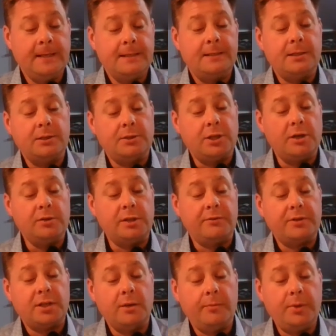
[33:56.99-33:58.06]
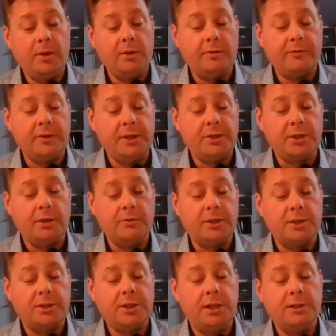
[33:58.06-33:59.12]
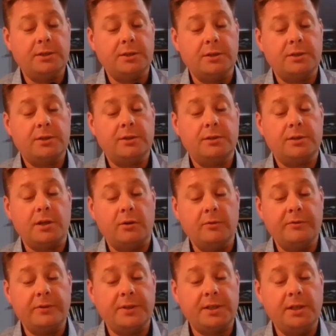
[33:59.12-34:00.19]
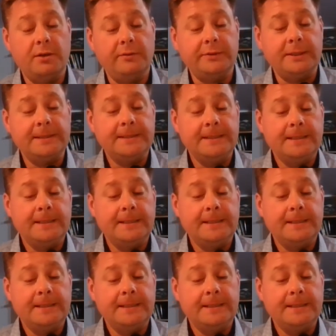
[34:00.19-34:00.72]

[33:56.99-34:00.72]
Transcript: So Joseph so beautifully shows us Jesus, sold for silver,